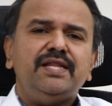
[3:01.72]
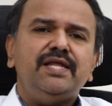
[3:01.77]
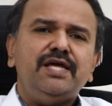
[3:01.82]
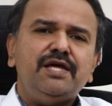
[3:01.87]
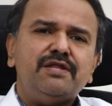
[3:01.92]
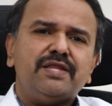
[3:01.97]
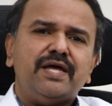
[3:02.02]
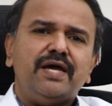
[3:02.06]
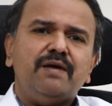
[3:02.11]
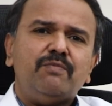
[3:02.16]

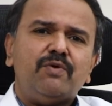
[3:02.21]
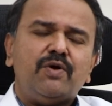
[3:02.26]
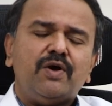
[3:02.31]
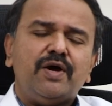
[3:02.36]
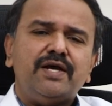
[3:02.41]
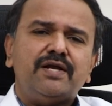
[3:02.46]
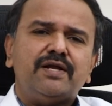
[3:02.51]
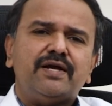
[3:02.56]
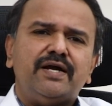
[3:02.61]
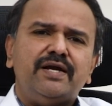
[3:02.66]
these
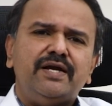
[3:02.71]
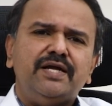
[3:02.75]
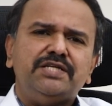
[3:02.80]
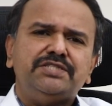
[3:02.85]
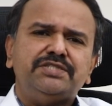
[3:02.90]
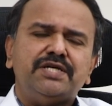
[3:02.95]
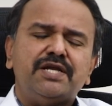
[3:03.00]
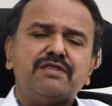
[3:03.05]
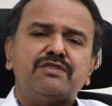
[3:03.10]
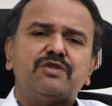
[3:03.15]
hemorrhoid
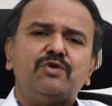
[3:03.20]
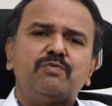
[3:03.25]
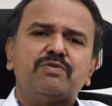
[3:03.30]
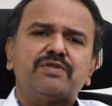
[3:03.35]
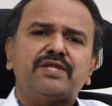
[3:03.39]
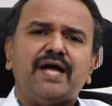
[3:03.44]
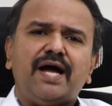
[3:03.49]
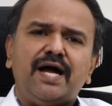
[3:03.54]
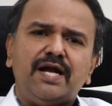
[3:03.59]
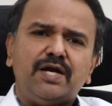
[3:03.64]
conditions, to
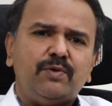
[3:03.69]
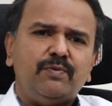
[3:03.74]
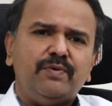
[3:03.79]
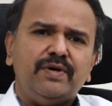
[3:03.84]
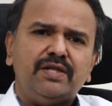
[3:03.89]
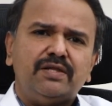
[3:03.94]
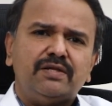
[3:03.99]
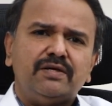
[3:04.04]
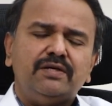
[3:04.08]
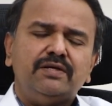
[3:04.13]
start
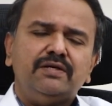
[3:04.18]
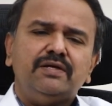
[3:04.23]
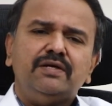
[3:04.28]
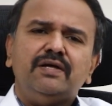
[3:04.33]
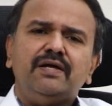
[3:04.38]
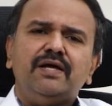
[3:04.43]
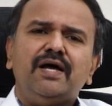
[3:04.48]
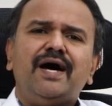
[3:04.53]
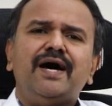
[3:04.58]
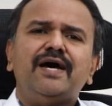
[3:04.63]
with,
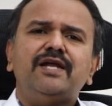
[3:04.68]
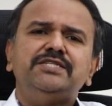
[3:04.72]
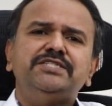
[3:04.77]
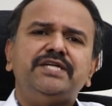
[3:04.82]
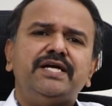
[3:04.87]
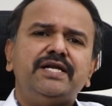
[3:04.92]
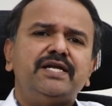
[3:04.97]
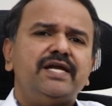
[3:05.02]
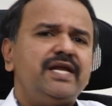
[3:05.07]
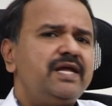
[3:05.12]
are
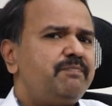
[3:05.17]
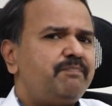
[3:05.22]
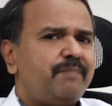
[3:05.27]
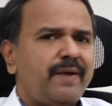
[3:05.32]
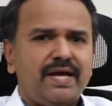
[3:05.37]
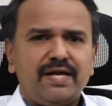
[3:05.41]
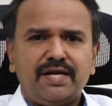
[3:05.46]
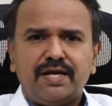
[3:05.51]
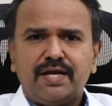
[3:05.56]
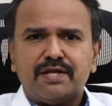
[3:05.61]
generally
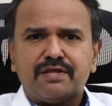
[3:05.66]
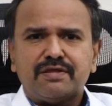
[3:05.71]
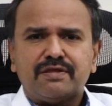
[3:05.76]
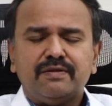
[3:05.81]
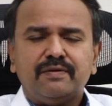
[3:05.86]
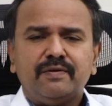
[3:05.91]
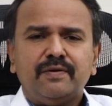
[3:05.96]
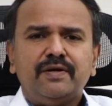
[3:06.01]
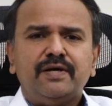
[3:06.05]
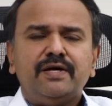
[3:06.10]

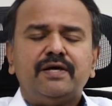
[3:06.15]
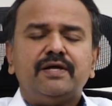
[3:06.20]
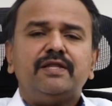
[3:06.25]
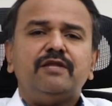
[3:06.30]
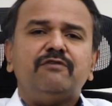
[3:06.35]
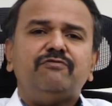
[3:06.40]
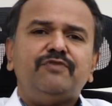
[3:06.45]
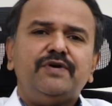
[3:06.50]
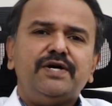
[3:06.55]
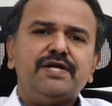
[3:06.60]
painless.
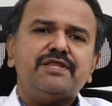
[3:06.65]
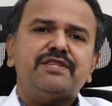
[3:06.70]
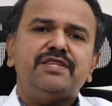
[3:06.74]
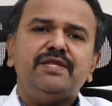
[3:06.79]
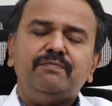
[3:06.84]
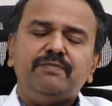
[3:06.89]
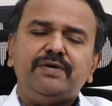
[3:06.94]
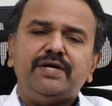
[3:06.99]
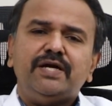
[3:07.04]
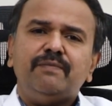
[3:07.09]
The first
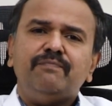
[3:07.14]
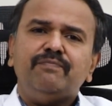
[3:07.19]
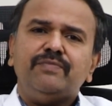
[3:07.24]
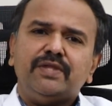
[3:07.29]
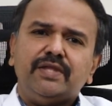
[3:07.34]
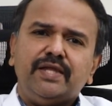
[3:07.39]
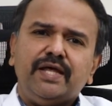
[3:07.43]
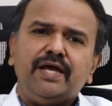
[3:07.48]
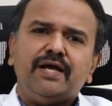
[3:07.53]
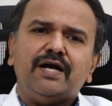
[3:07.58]

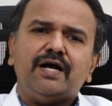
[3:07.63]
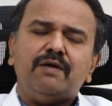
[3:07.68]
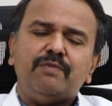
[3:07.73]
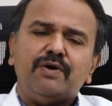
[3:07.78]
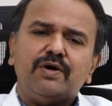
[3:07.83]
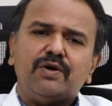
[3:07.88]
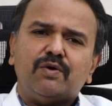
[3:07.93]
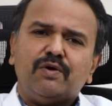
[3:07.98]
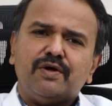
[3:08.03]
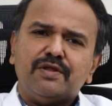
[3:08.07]
symptom they come
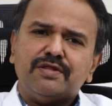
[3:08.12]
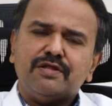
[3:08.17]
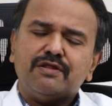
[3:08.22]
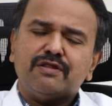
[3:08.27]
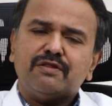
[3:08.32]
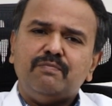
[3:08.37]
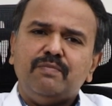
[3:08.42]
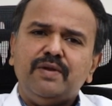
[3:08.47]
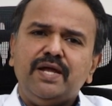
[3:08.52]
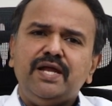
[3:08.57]
across
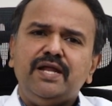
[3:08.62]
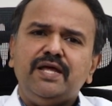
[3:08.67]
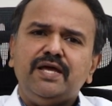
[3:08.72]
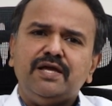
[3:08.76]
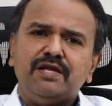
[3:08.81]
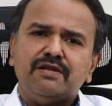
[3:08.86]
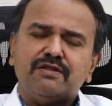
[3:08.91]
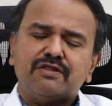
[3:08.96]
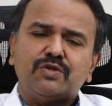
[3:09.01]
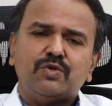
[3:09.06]
is bleeding
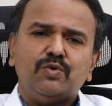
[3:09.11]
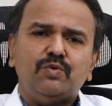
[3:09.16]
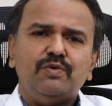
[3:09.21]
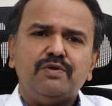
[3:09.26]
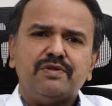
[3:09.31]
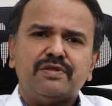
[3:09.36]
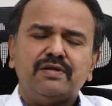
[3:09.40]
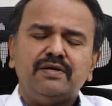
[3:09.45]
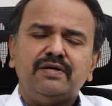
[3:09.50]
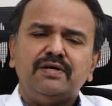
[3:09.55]
in
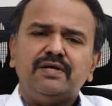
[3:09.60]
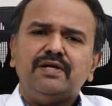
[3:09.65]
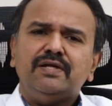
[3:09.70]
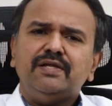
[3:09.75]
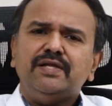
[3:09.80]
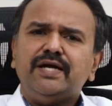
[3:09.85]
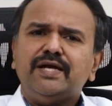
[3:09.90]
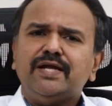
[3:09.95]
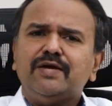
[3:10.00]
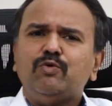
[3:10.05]
stools,
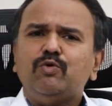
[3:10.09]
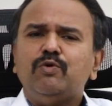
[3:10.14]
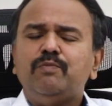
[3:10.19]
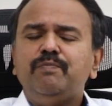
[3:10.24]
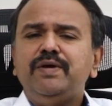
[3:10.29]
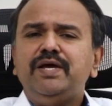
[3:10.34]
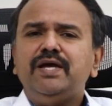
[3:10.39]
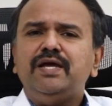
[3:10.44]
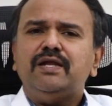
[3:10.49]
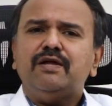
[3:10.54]
that could
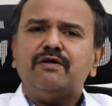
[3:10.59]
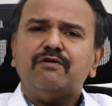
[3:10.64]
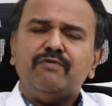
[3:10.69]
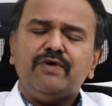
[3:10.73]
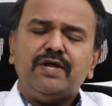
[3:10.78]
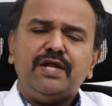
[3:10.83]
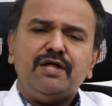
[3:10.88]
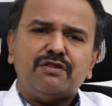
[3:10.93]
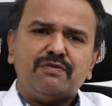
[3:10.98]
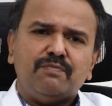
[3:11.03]
be in a
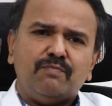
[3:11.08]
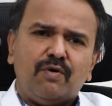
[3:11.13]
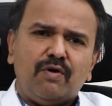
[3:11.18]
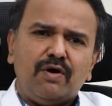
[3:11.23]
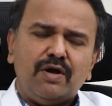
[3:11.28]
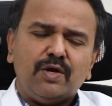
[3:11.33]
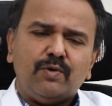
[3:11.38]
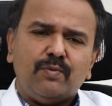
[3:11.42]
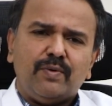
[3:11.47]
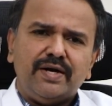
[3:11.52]
very
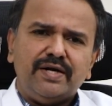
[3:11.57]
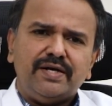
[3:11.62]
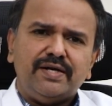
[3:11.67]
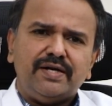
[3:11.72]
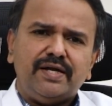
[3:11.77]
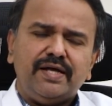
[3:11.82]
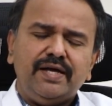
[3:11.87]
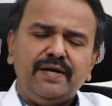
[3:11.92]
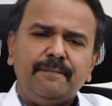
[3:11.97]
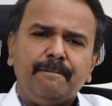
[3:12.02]
small
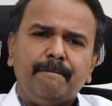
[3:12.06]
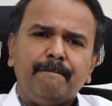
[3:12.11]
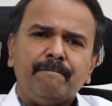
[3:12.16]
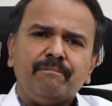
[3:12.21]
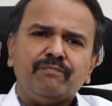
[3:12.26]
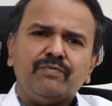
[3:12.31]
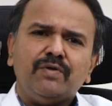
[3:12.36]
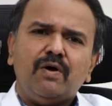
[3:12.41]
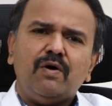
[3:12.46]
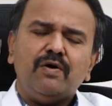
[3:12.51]
quantity
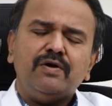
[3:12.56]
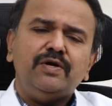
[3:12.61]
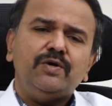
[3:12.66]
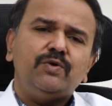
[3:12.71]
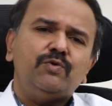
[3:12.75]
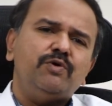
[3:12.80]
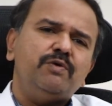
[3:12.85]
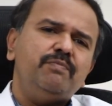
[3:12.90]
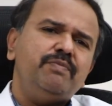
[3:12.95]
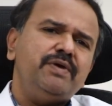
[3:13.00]
or
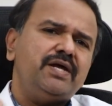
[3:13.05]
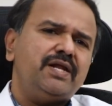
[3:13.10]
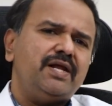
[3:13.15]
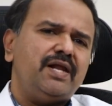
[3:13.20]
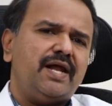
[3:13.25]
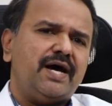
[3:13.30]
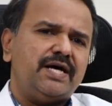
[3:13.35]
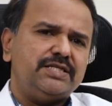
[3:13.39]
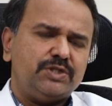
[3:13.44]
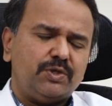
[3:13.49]
it could be in a
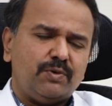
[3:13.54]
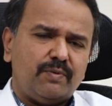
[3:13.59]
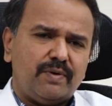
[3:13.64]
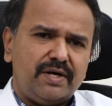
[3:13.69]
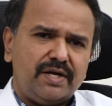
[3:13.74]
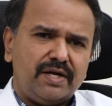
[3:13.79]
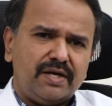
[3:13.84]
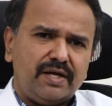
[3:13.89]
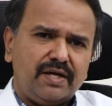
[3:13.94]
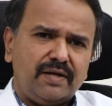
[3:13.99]
larger
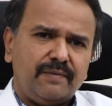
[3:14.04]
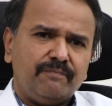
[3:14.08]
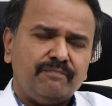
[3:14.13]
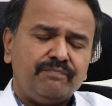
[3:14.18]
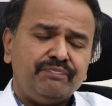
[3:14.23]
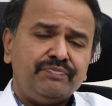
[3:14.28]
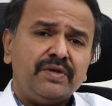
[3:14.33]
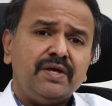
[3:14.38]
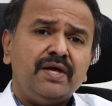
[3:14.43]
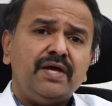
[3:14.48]
quantity.
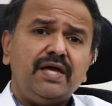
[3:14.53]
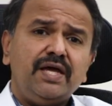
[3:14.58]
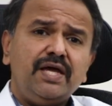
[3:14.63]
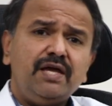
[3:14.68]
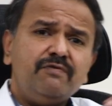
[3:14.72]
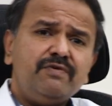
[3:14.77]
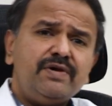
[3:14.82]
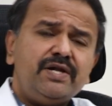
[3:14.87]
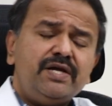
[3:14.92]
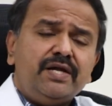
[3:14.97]

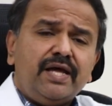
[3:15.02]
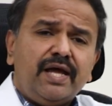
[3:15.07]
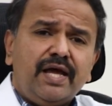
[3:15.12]
Even in